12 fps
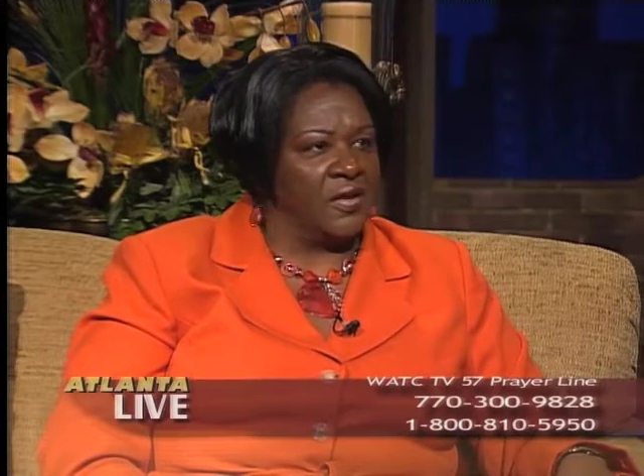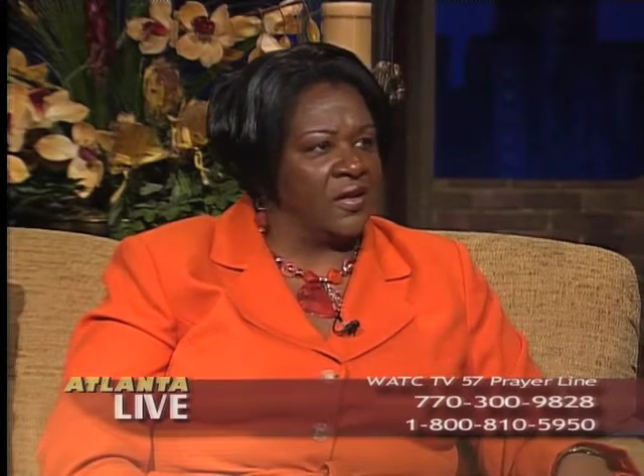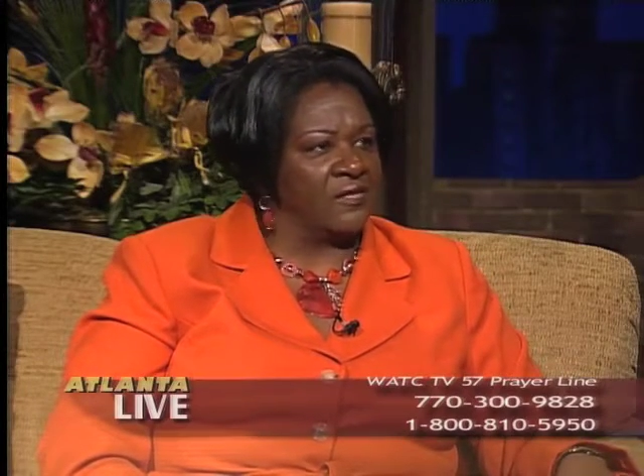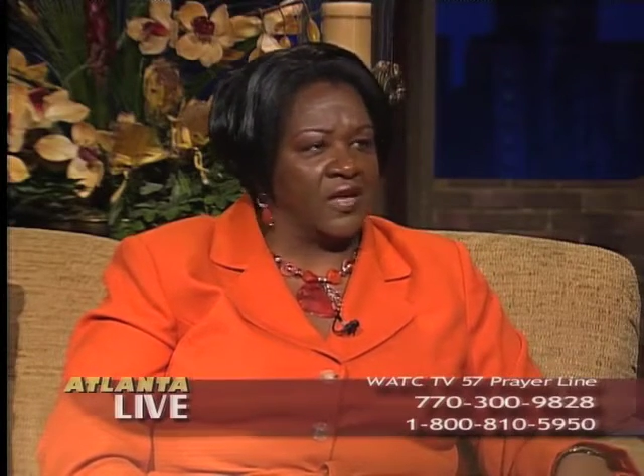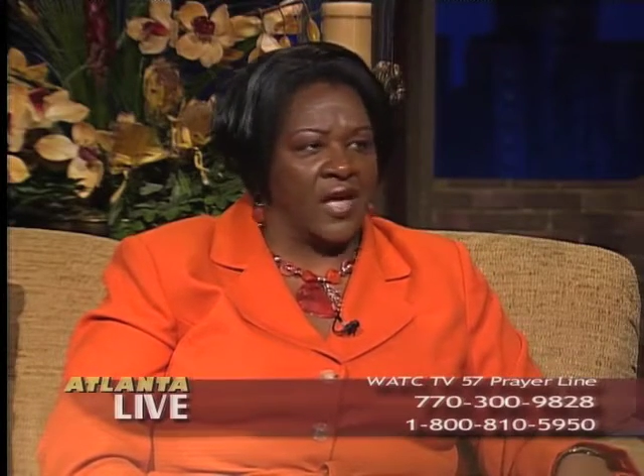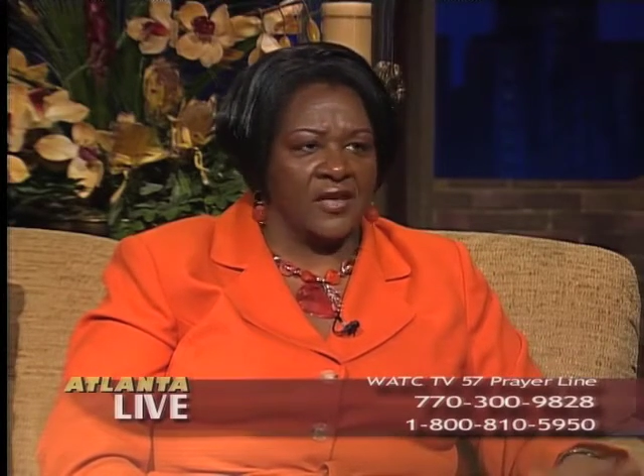I
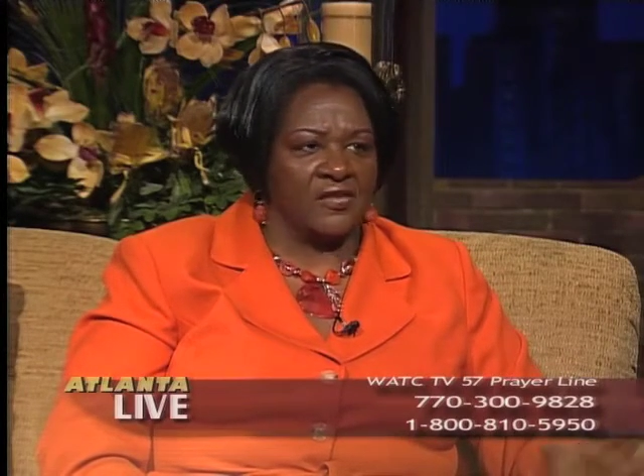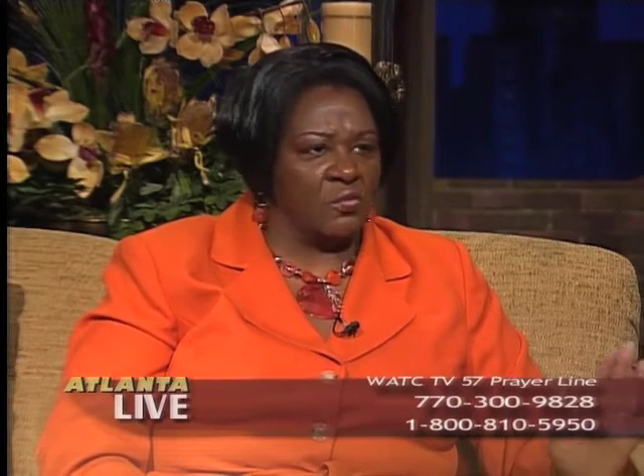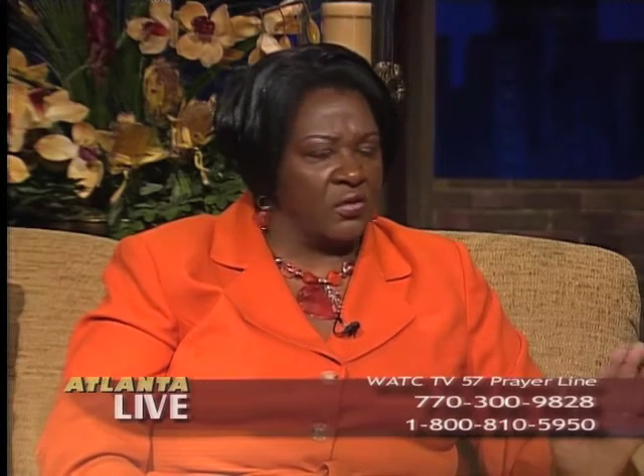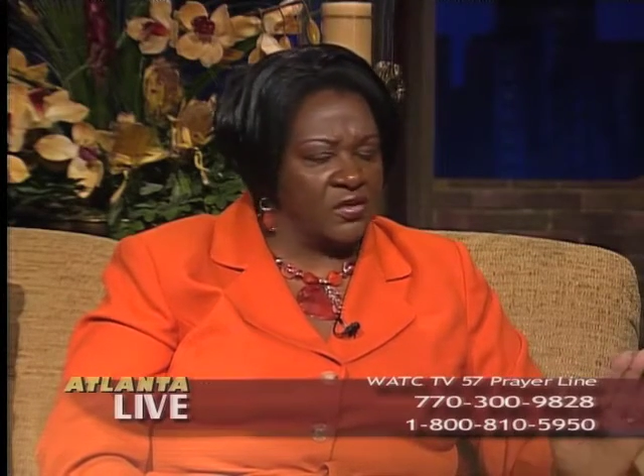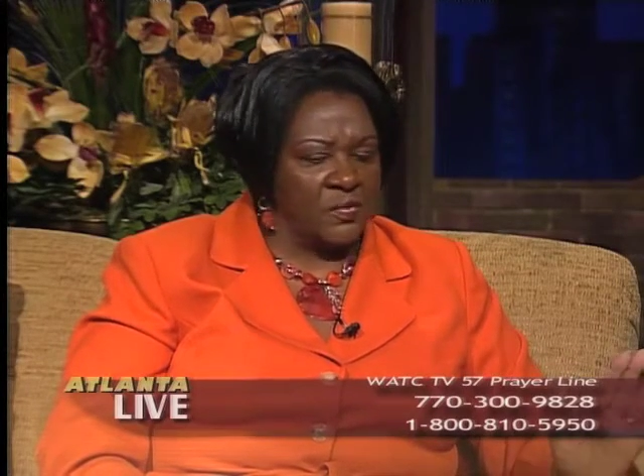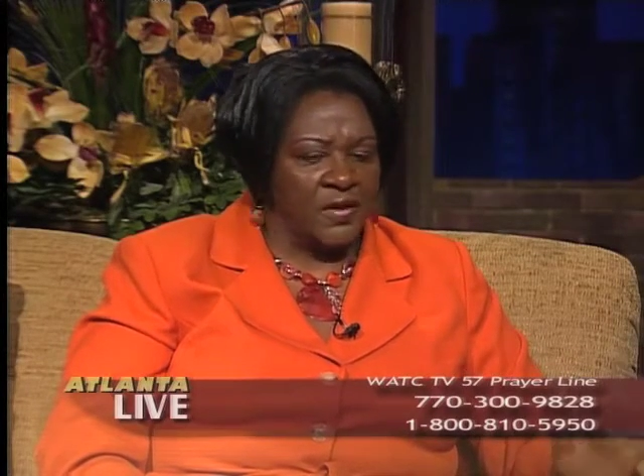said, God, I just
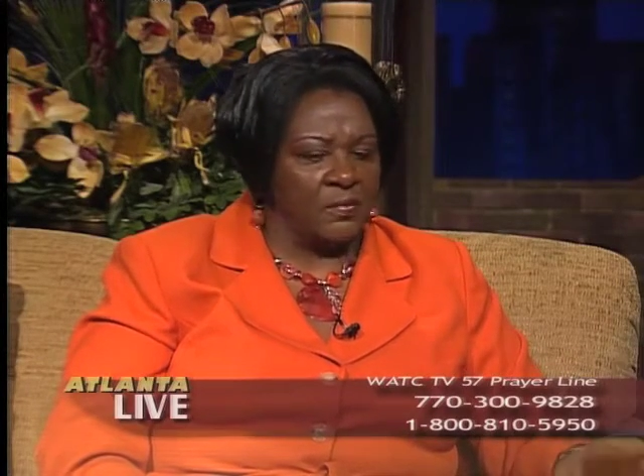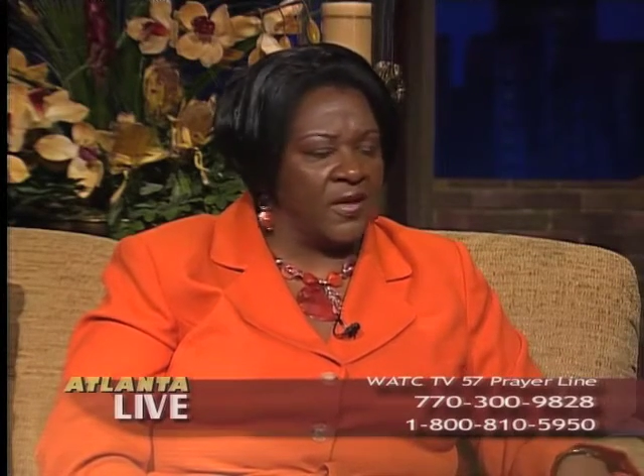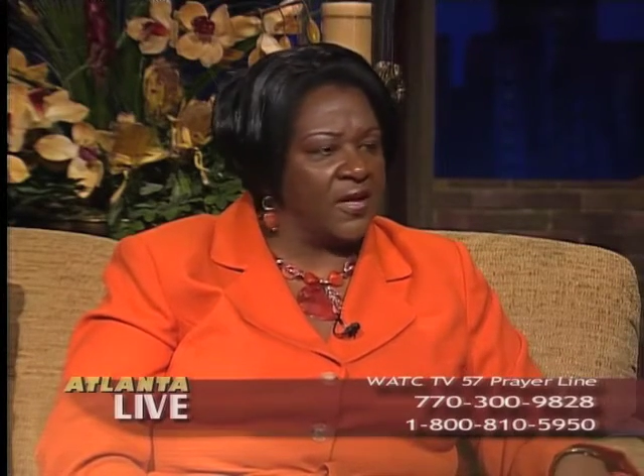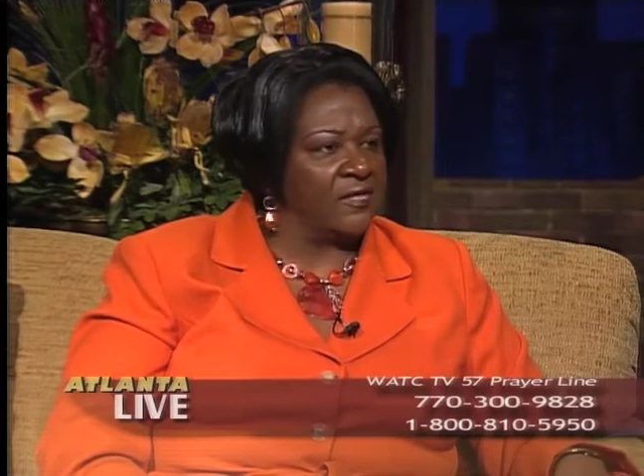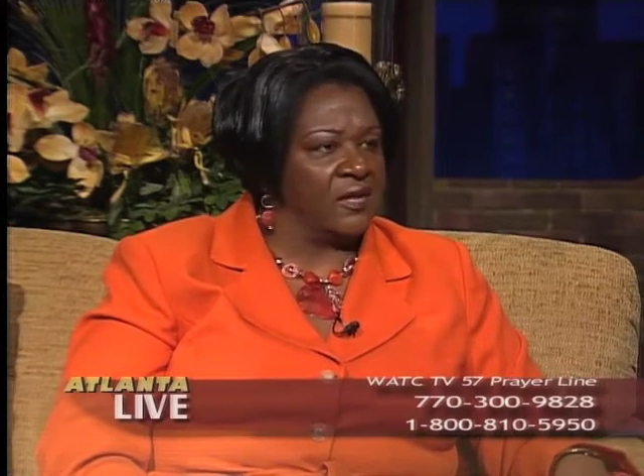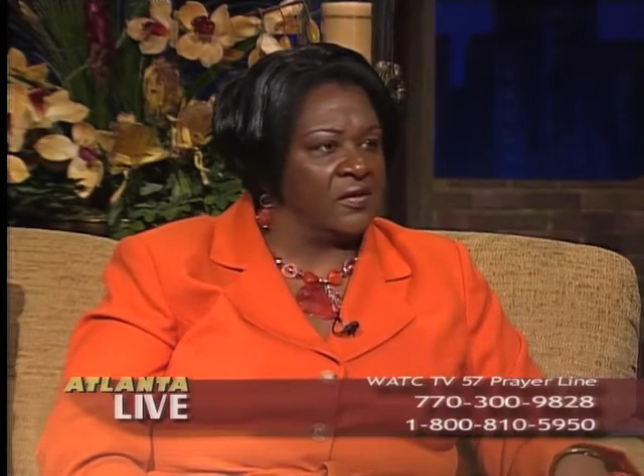want it to be a
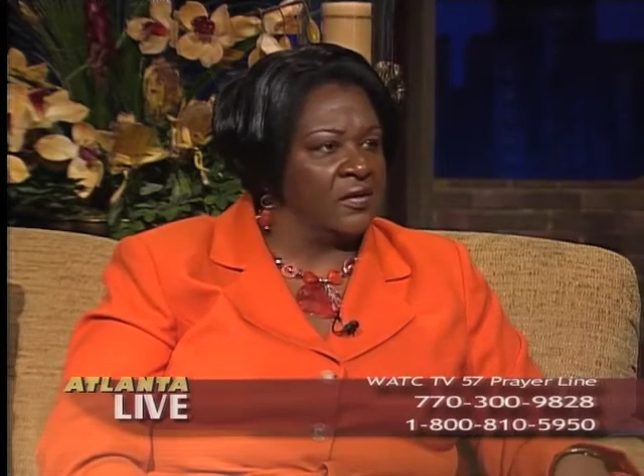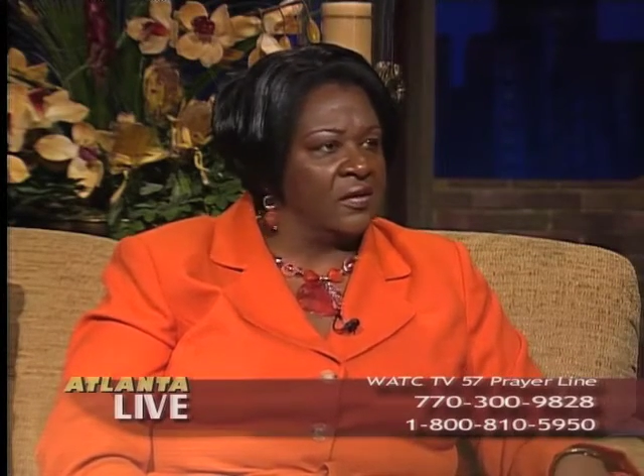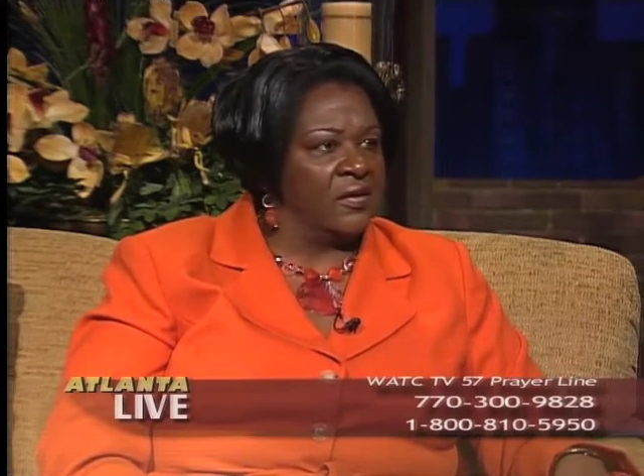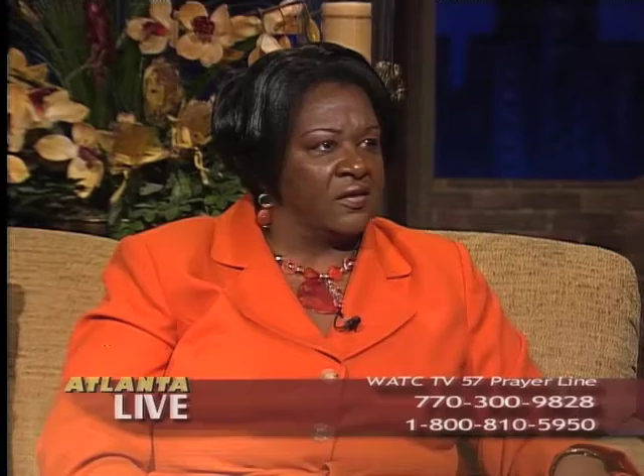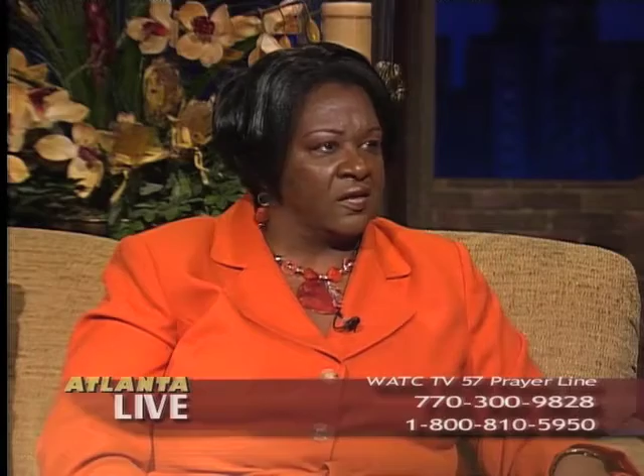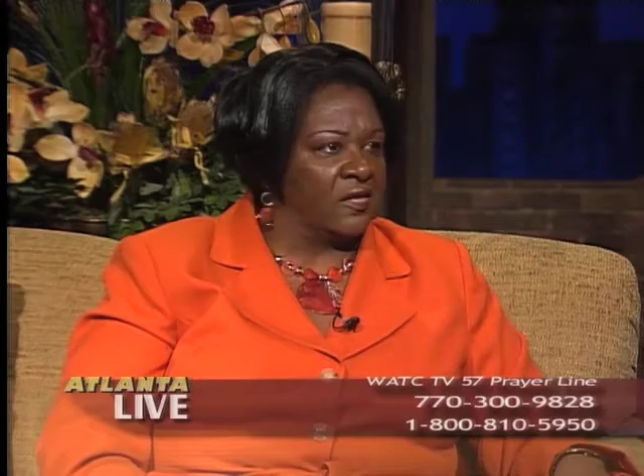blessing
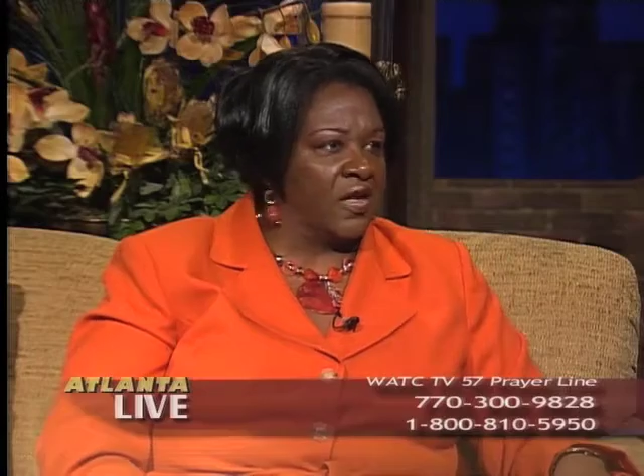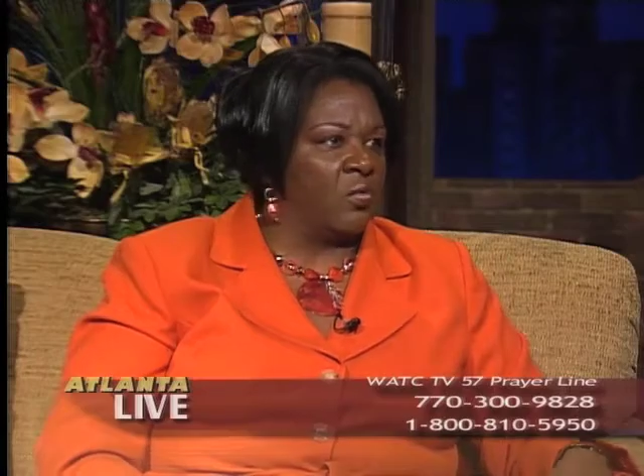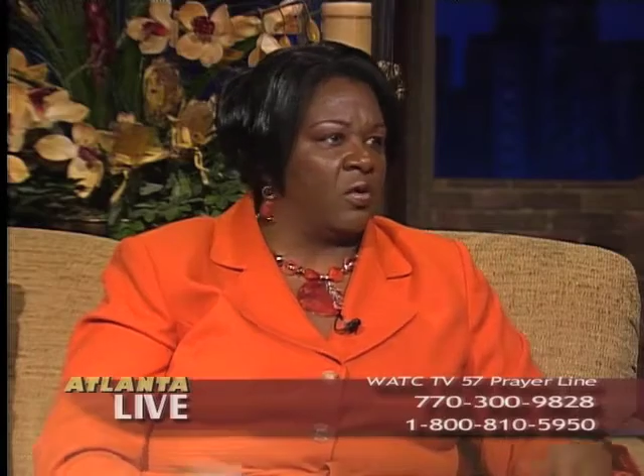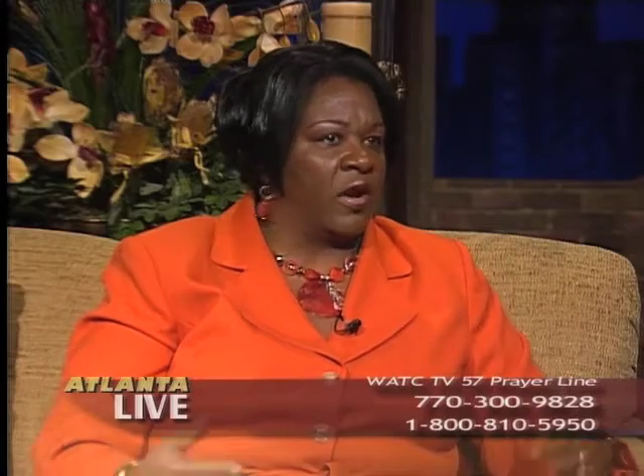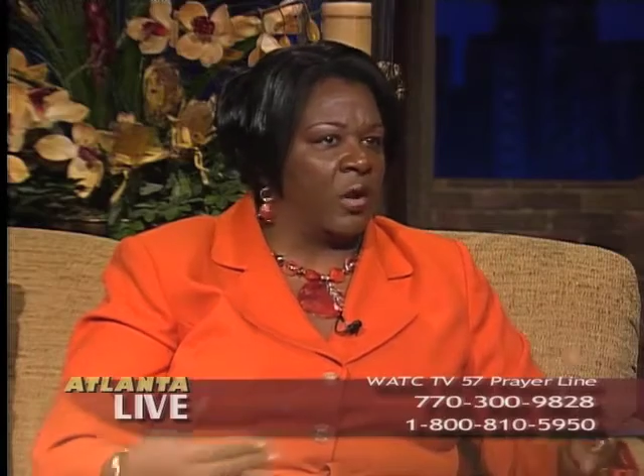to someone.